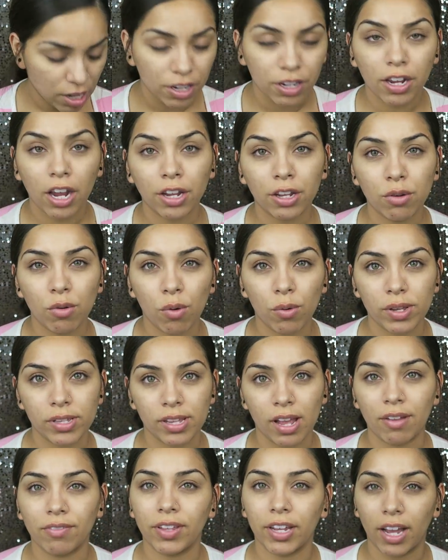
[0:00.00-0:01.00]
You know how you always
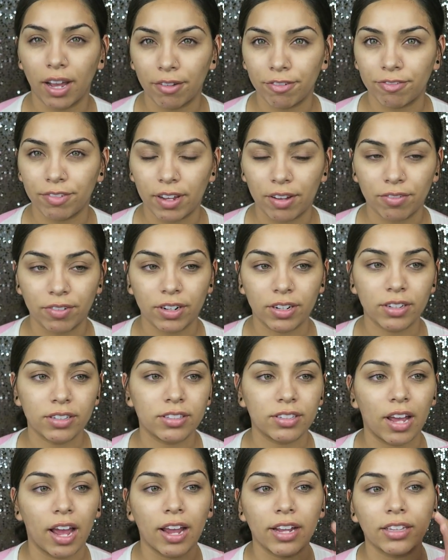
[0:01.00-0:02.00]
have like a favorite
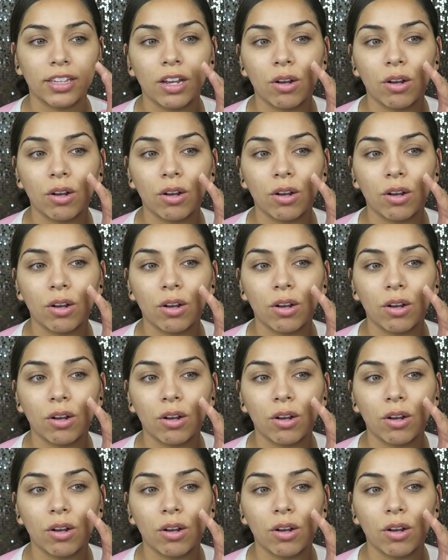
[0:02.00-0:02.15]
side,